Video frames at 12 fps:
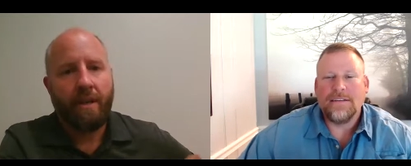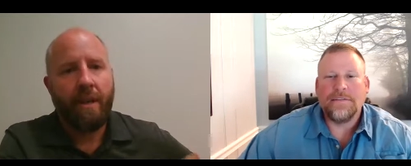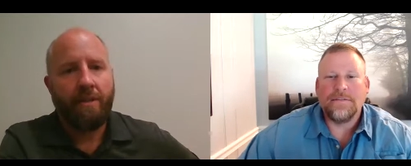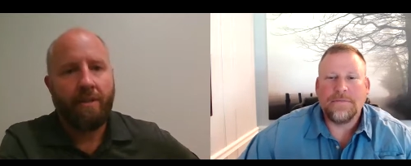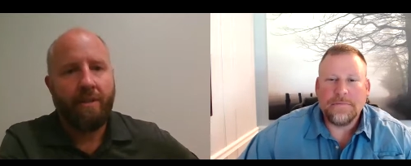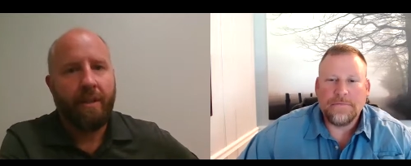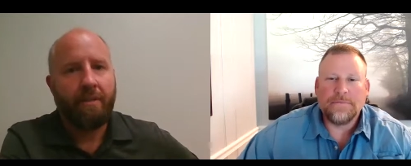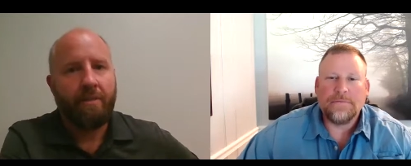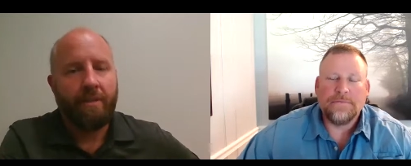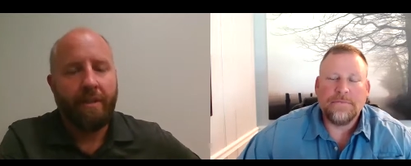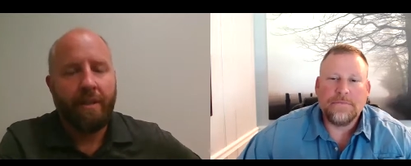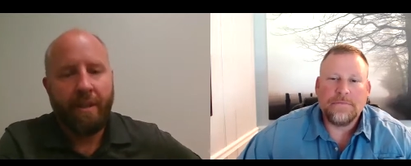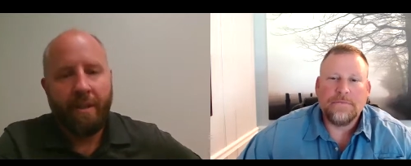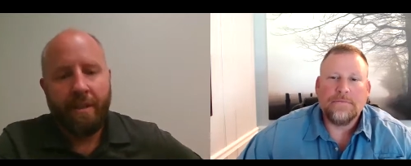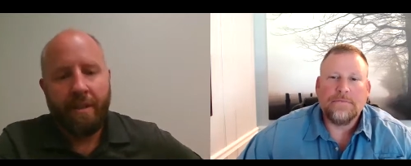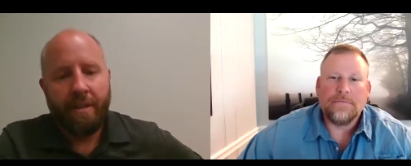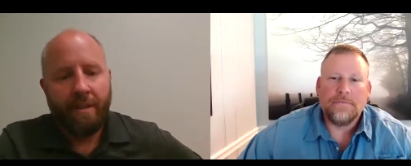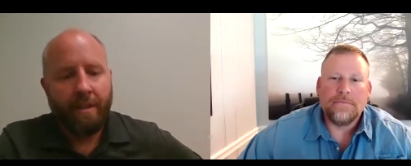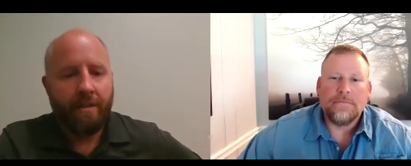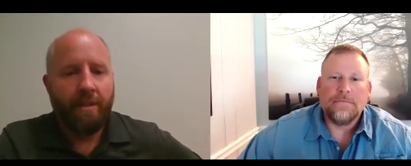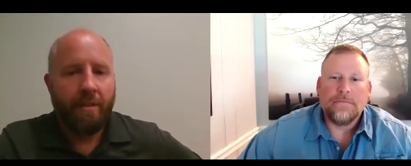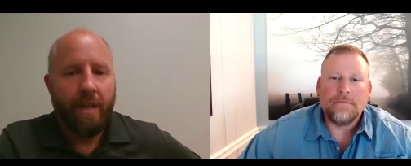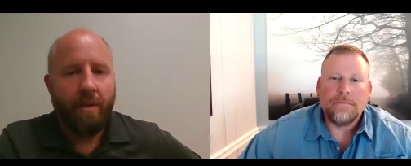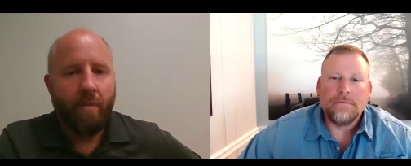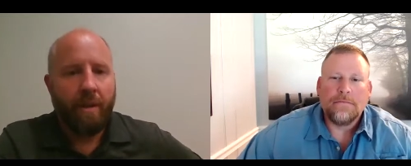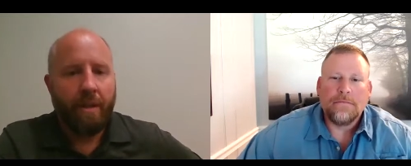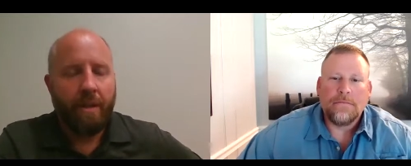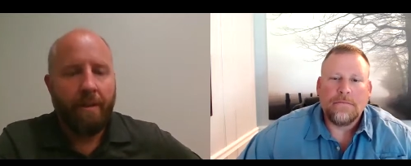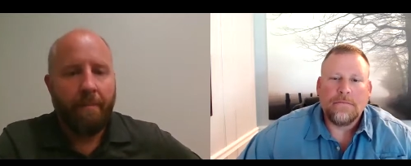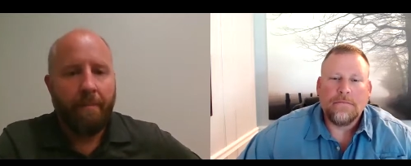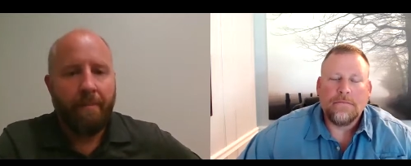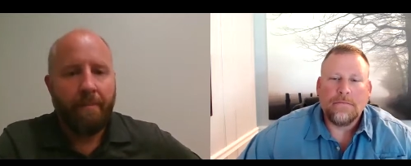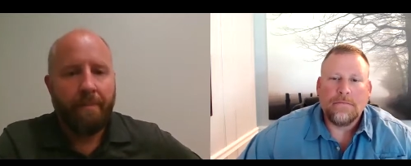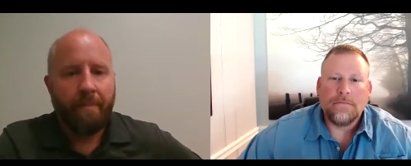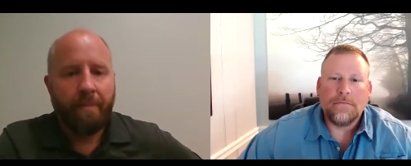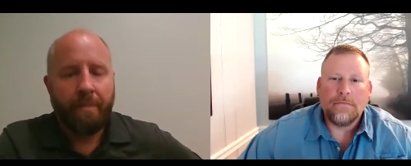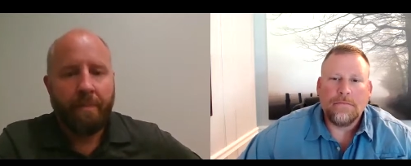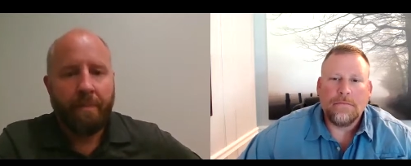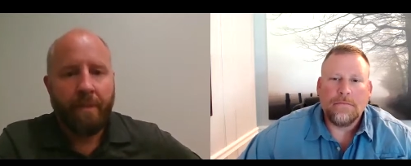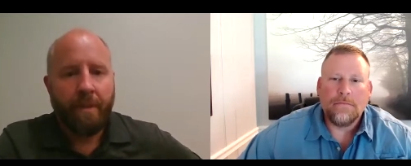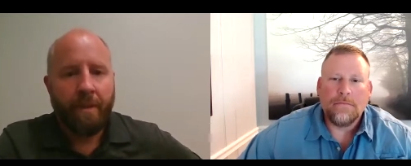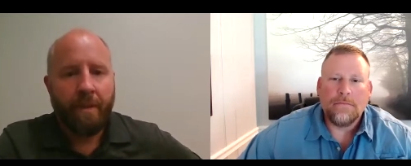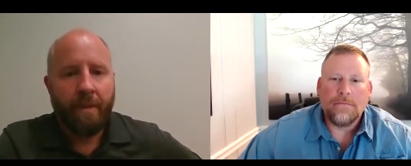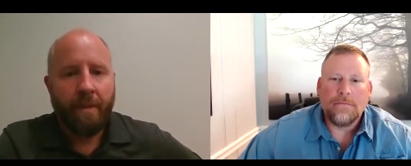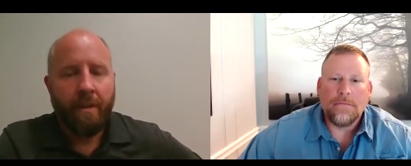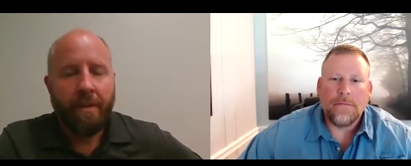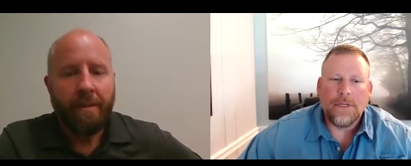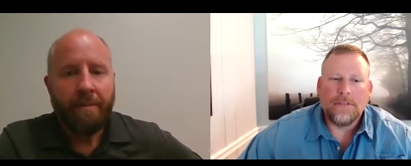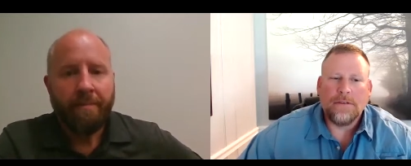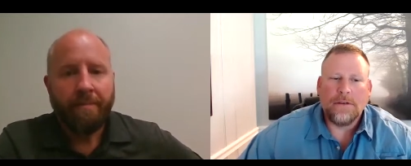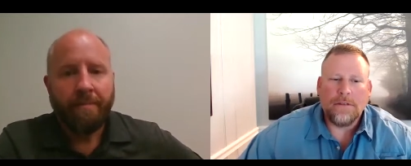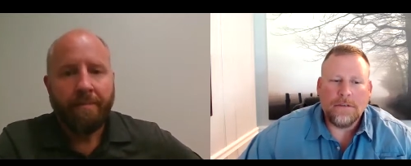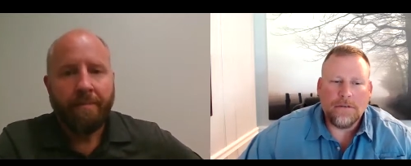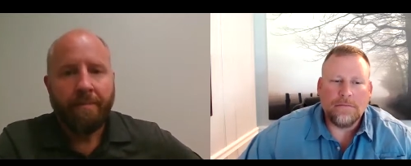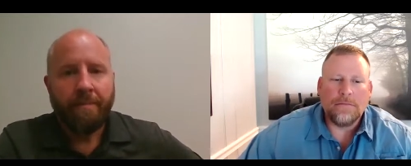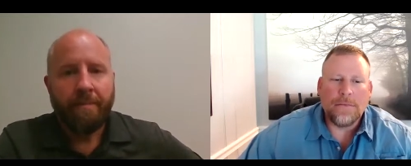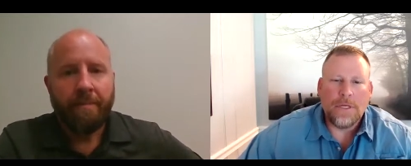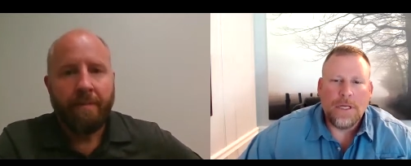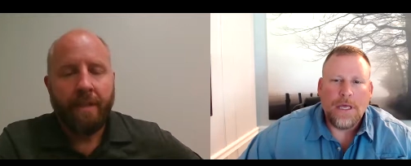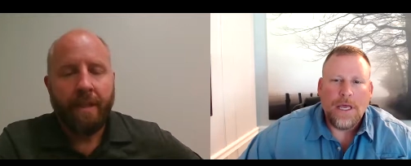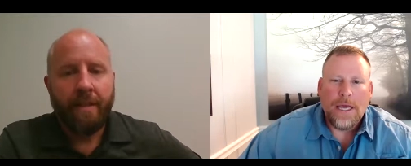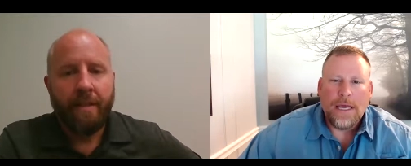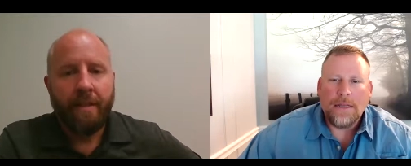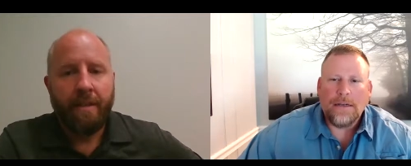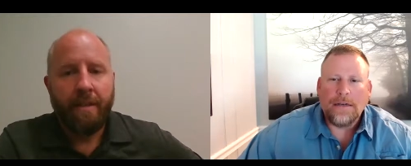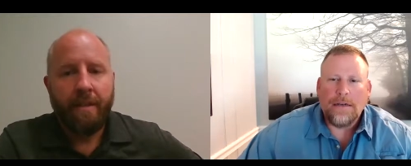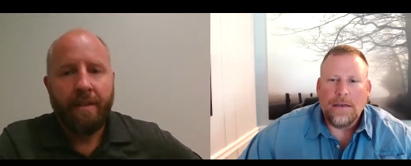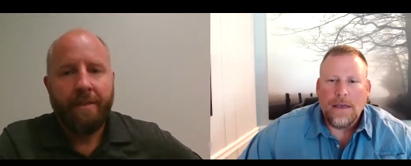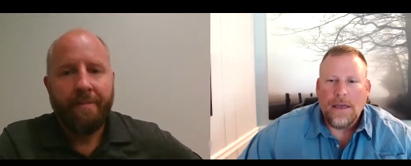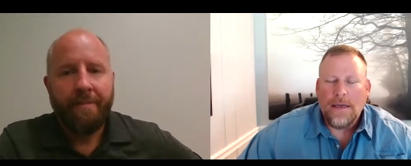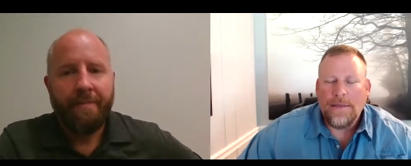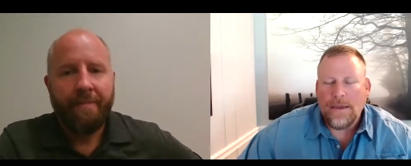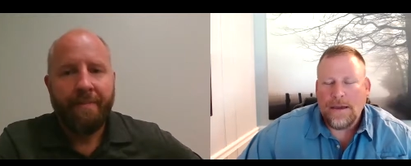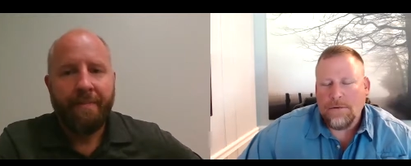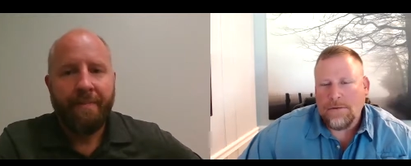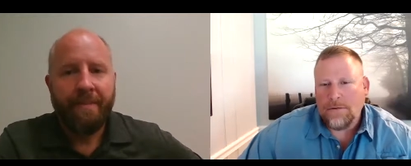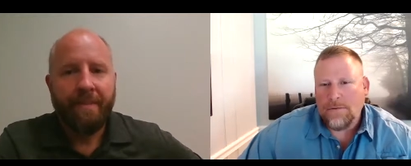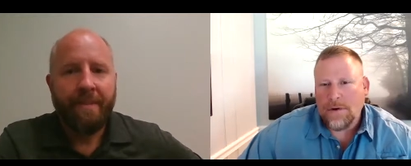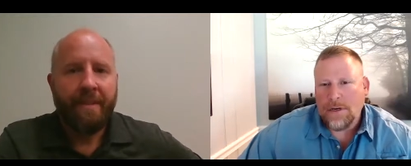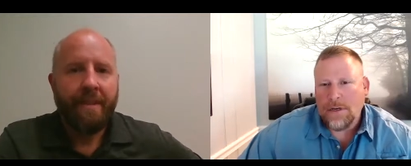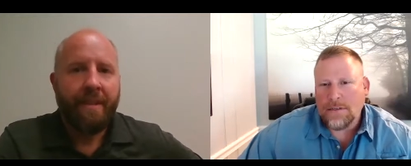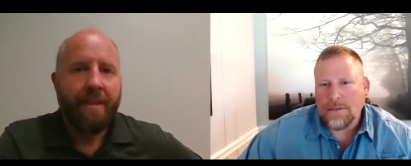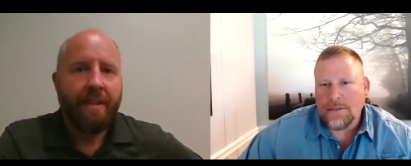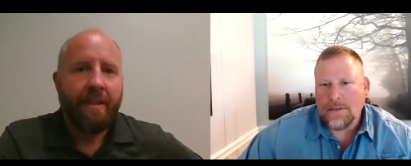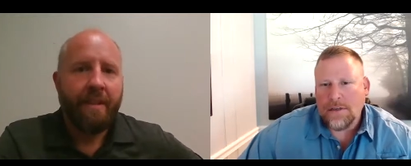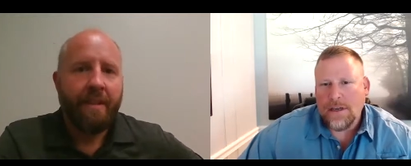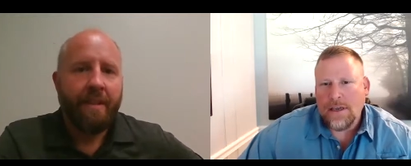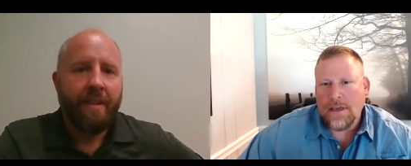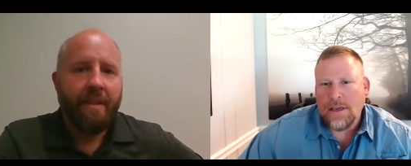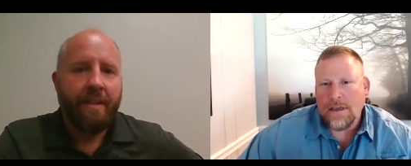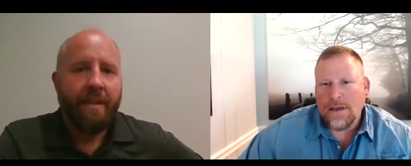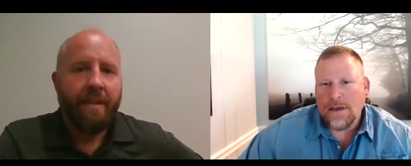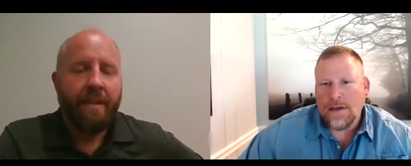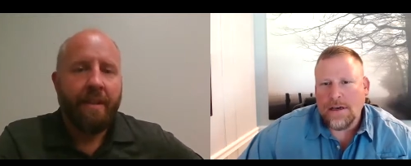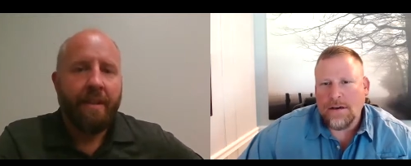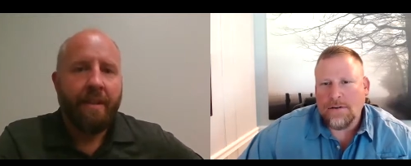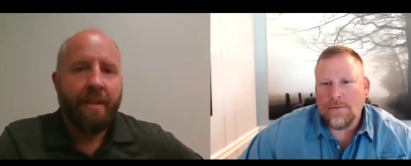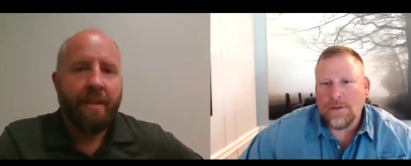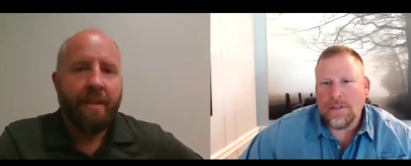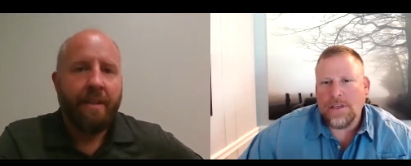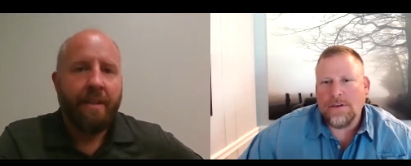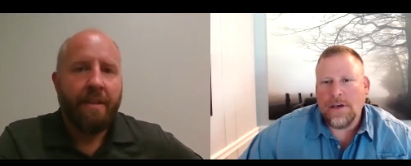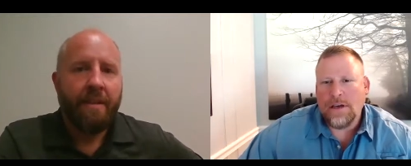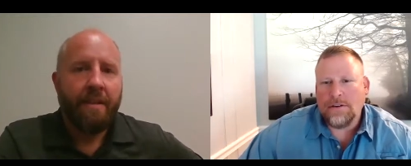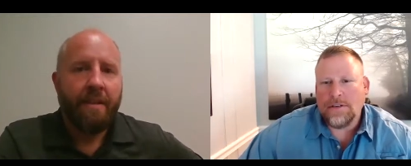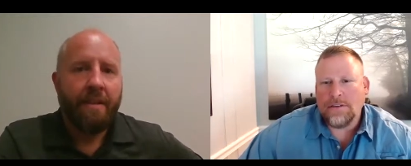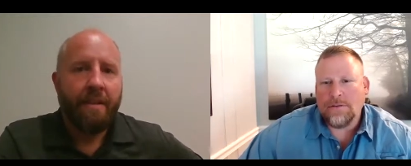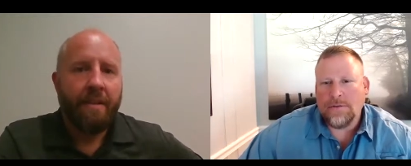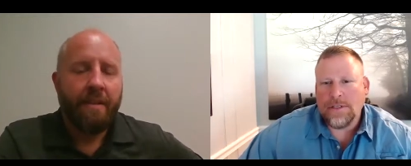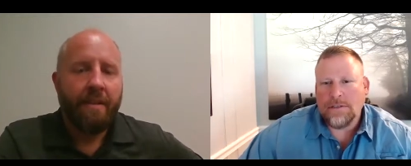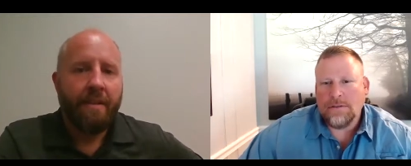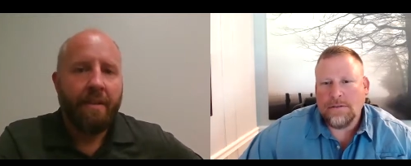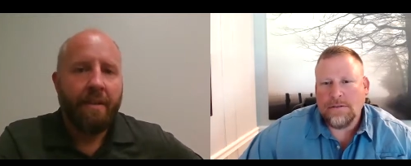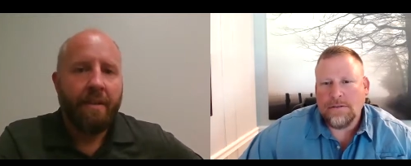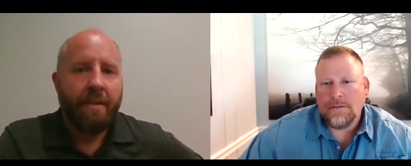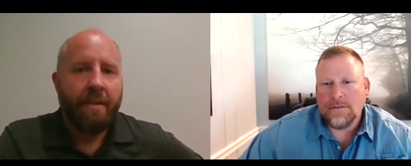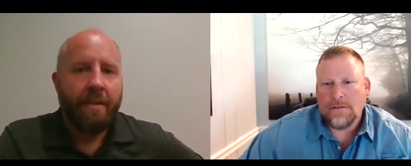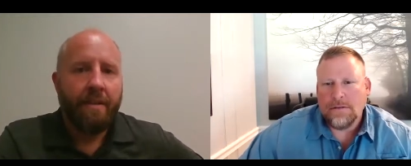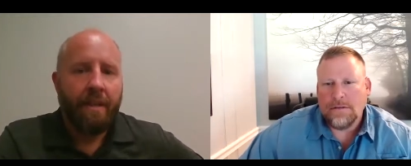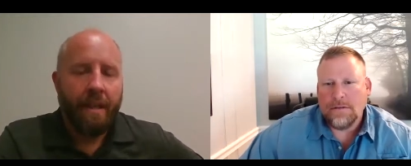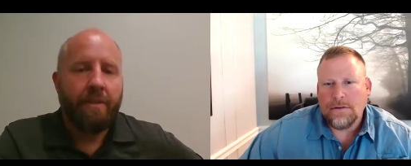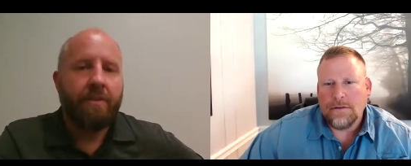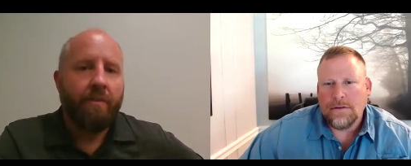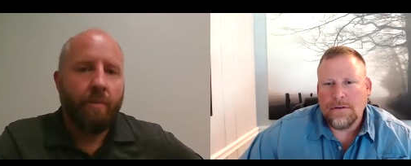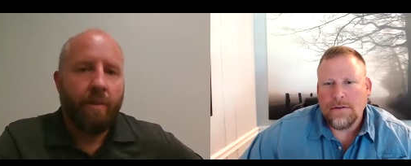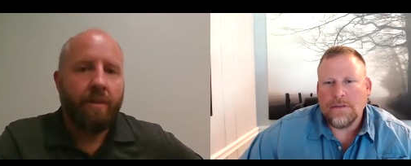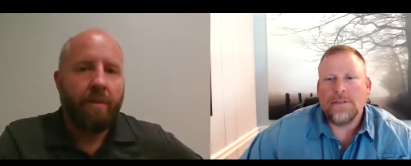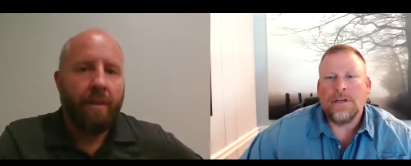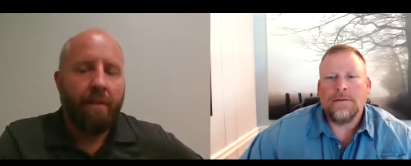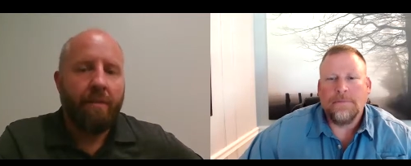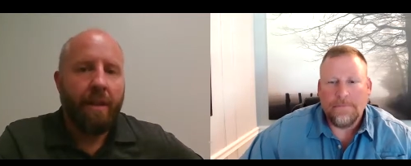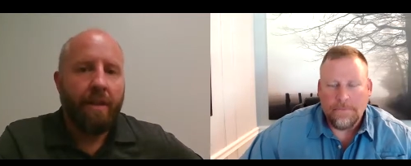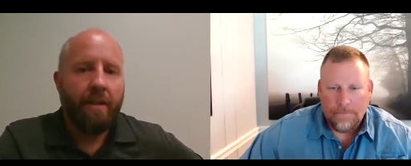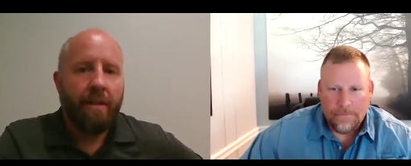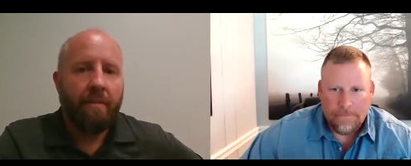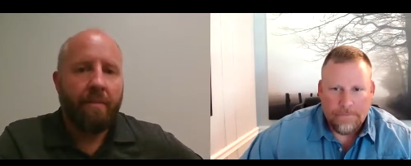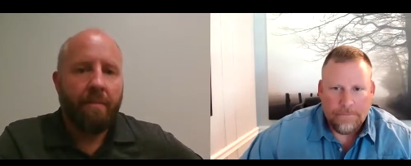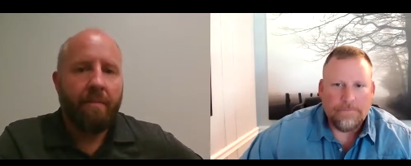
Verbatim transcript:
Speaker 1: We got you scheduled. And so, yeah, it worked out. That's awesome. Yeah.
Speaker 2: And that one was a uh, one that you held as a rental?
Speaker 1: Yes, we still have that, yeah.